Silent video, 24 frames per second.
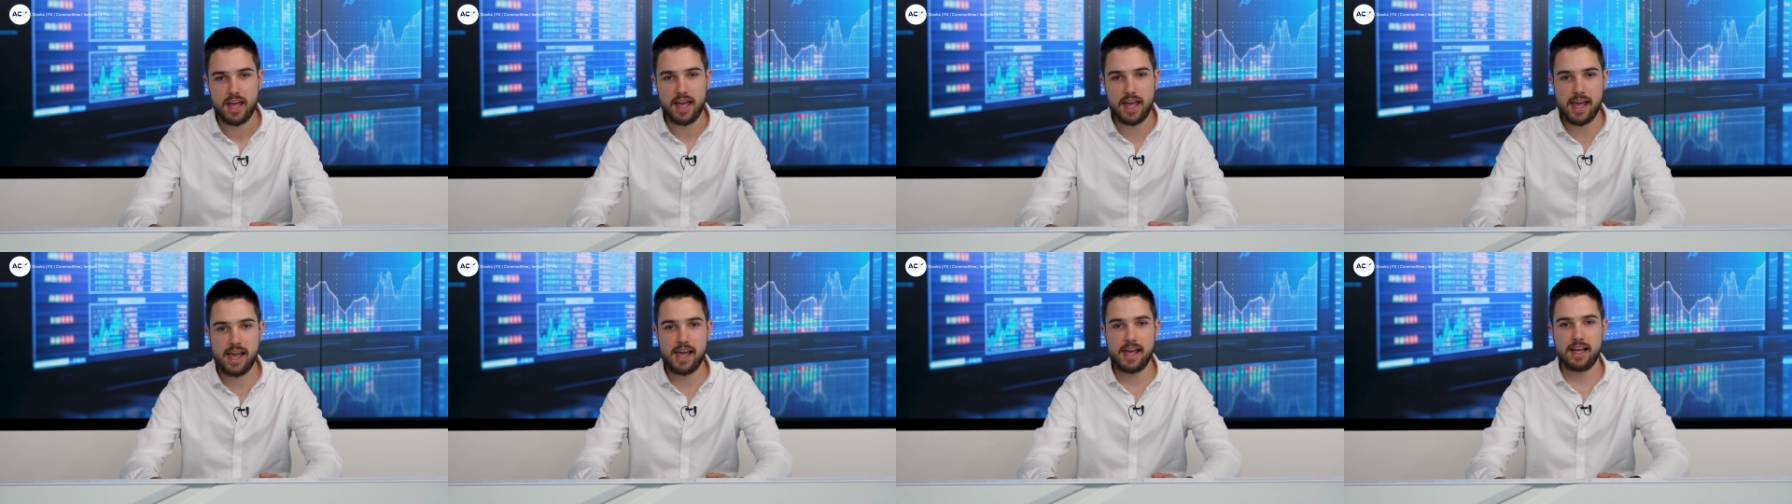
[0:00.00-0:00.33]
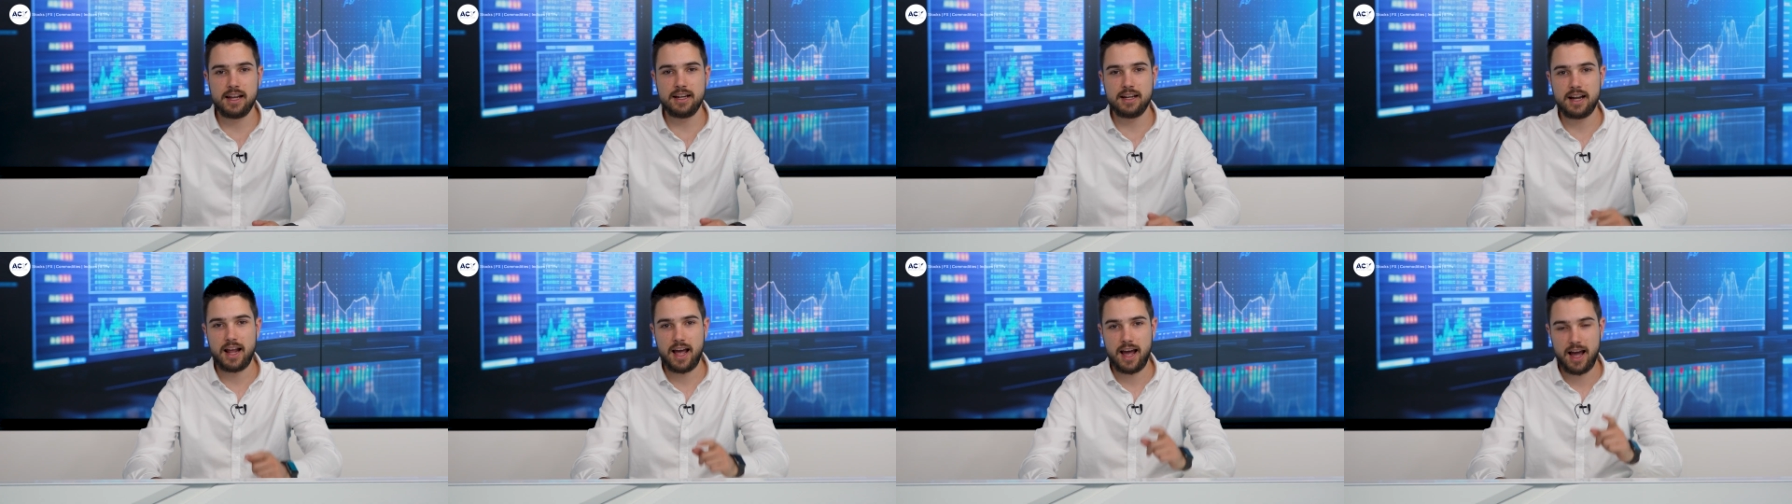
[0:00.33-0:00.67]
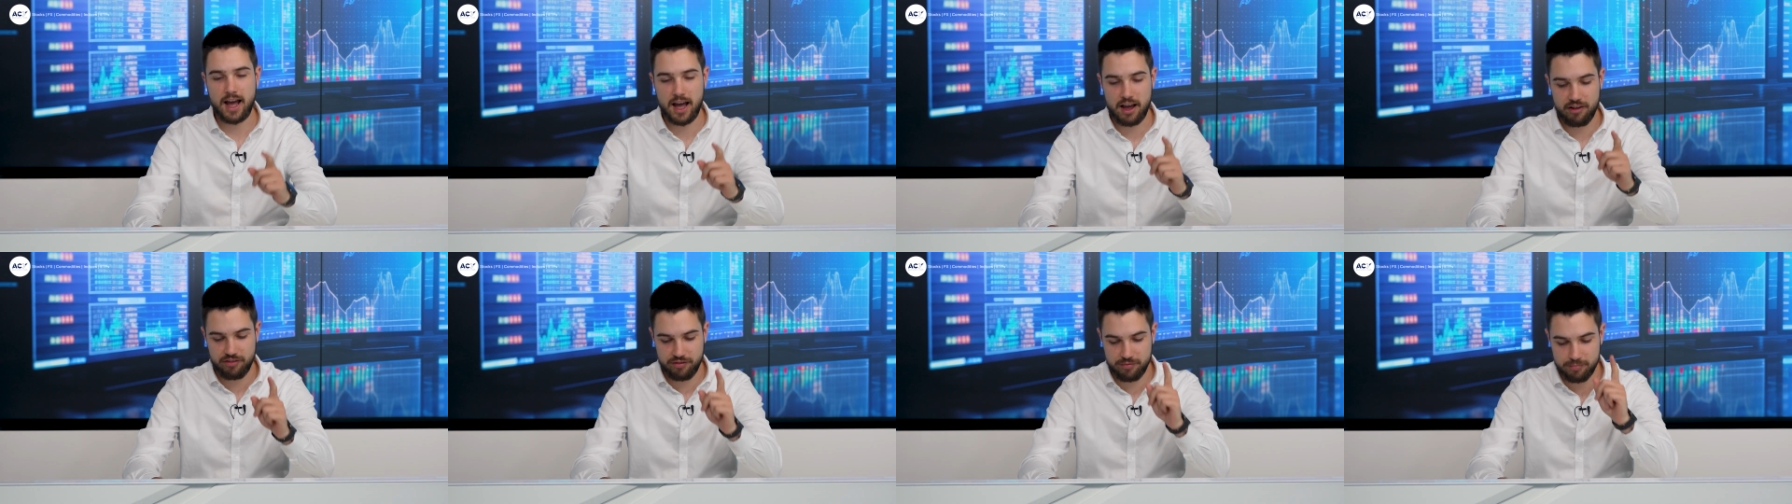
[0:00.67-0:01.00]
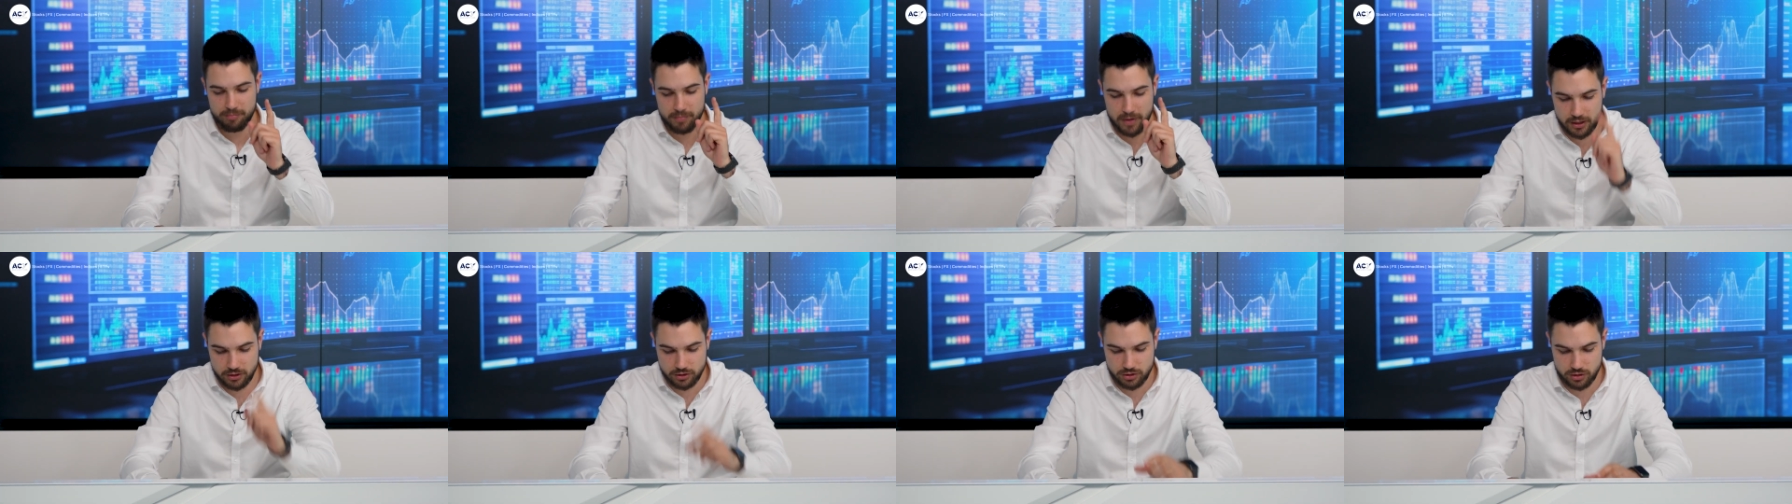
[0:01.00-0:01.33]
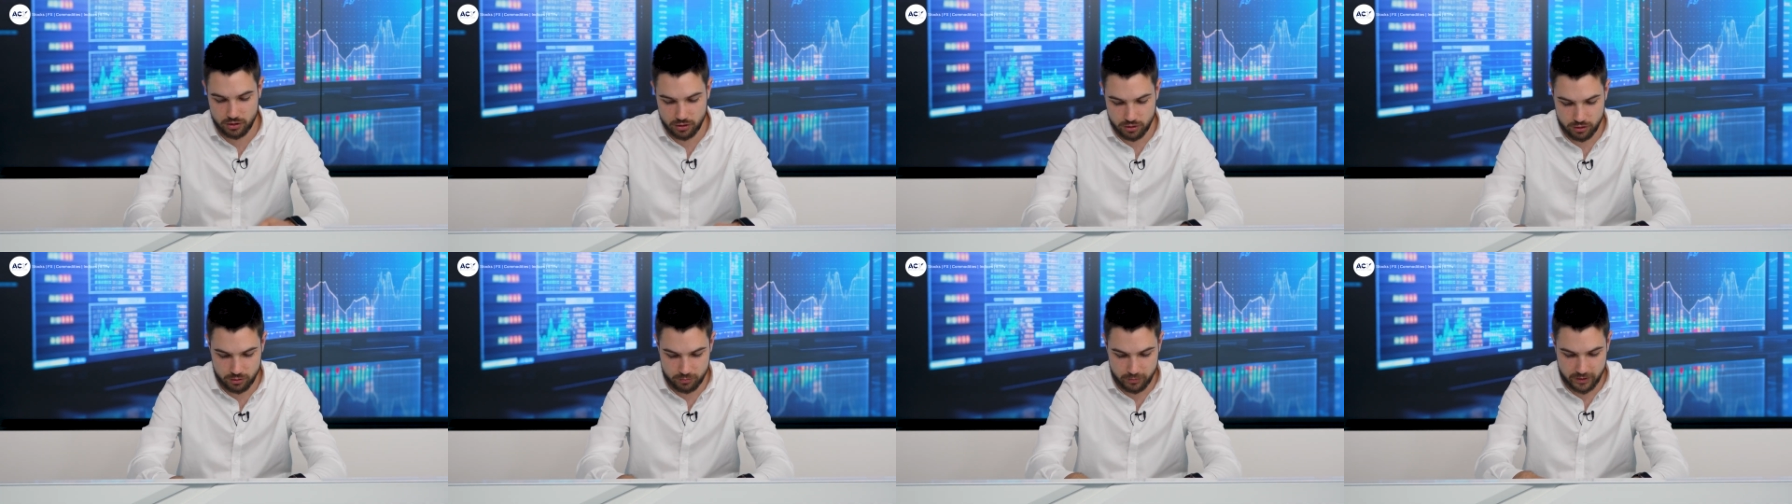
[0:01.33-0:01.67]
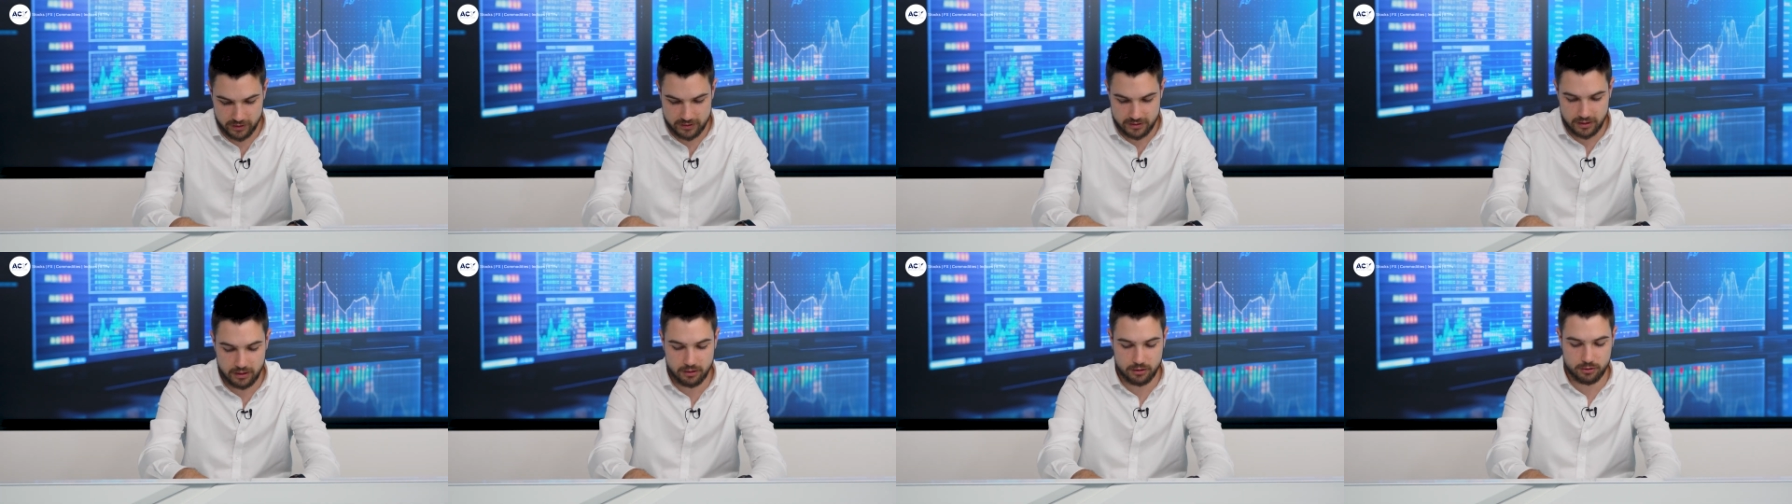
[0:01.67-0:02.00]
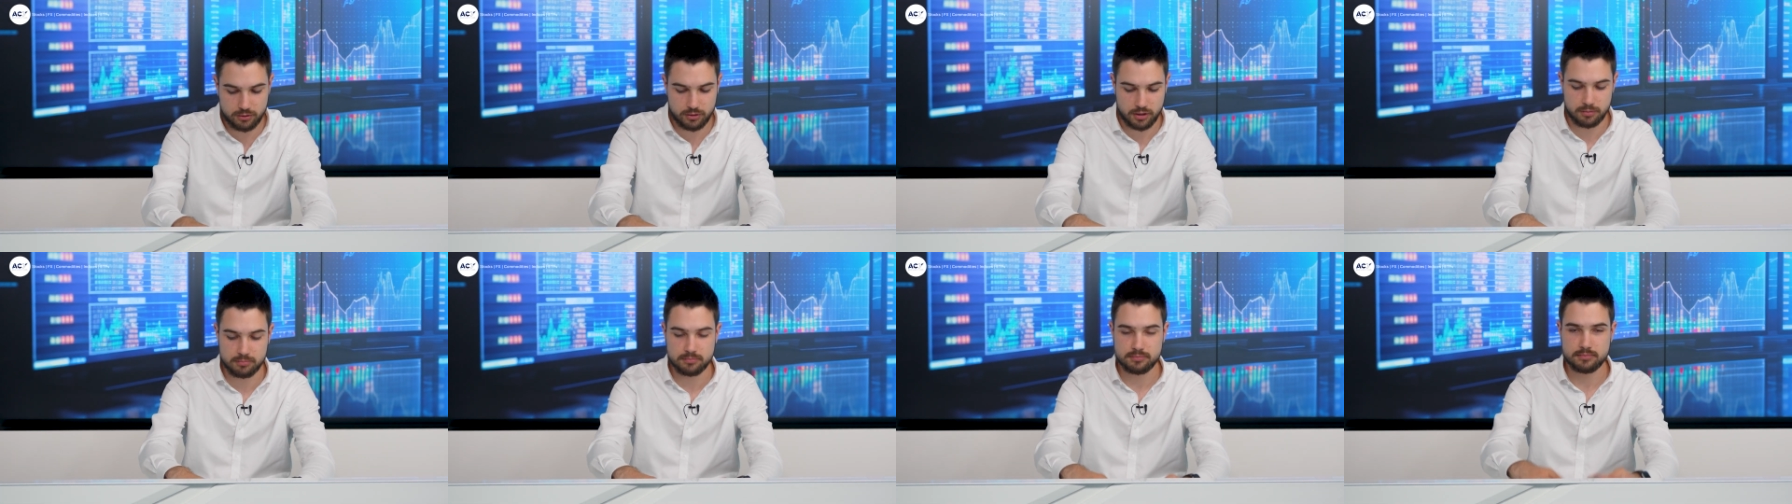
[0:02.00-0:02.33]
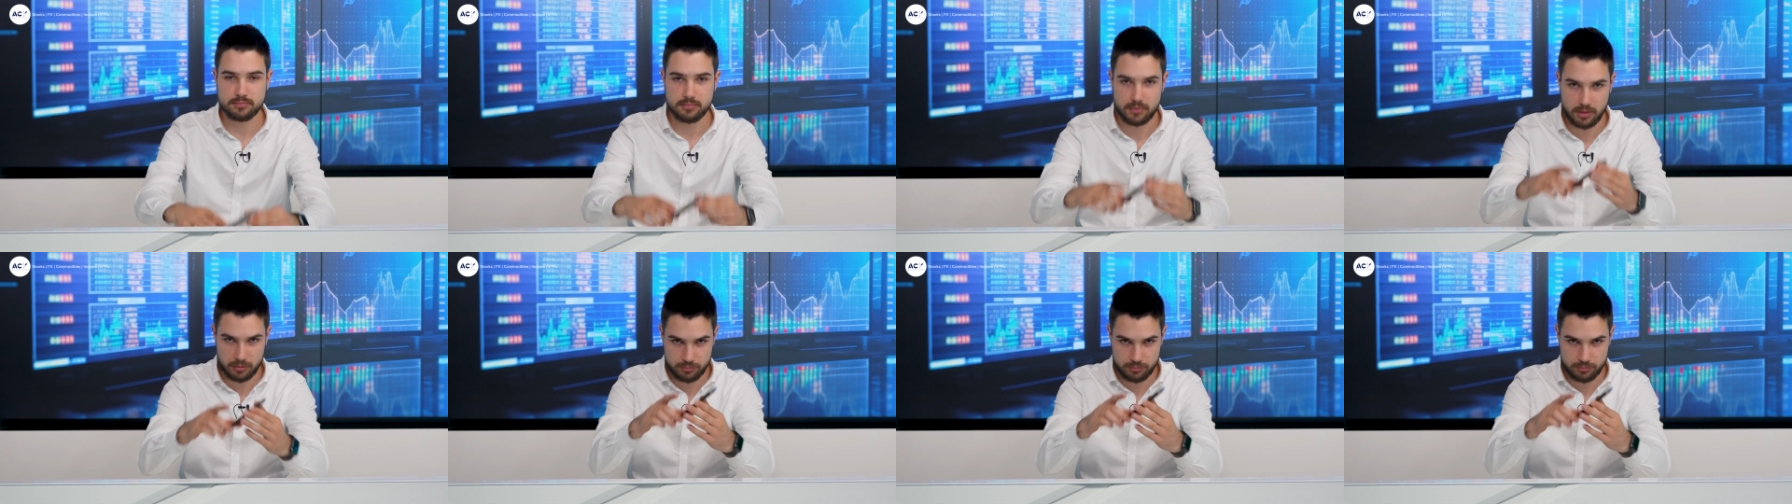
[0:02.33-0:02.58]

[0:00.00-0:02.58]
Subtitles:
And I've mentioned on my Telegram,